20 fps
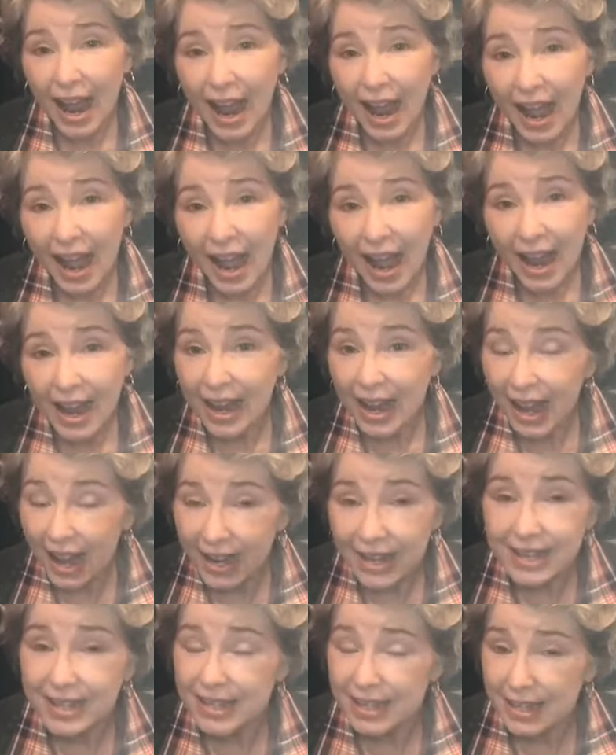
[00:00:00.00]
I
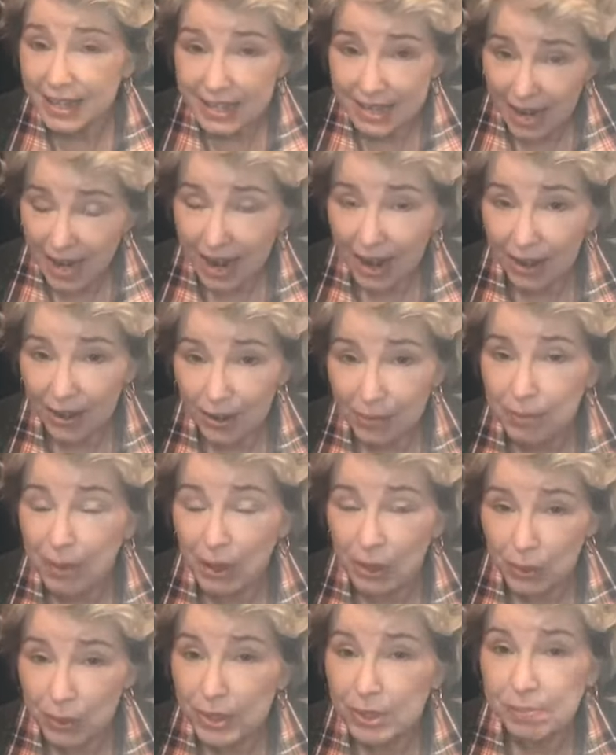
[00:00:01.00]
edited down my
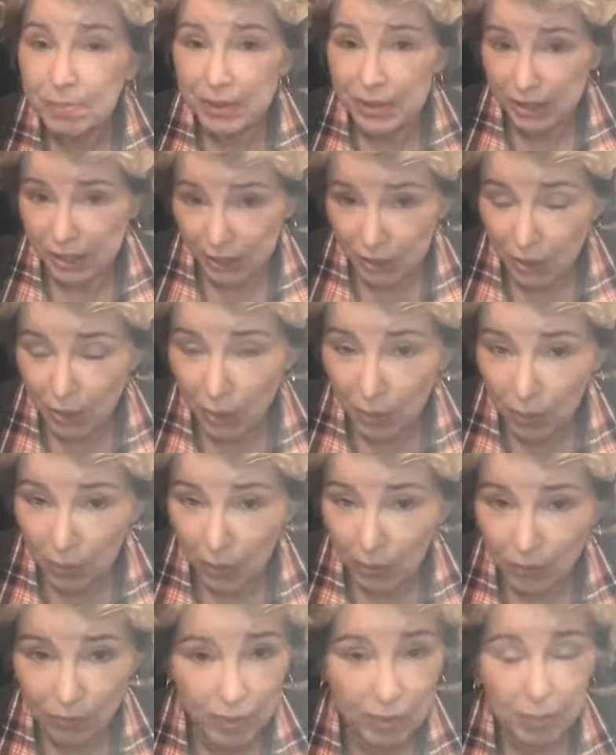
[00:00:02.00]
Christmas
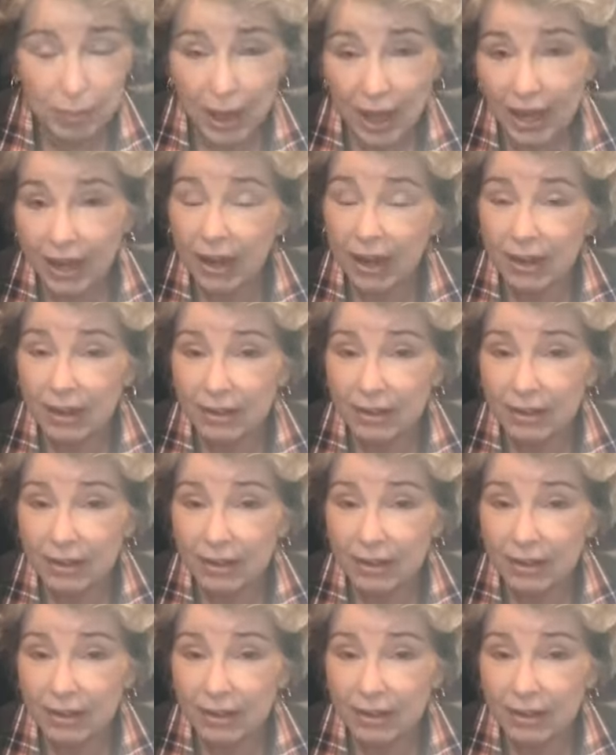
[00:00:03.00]
decor from like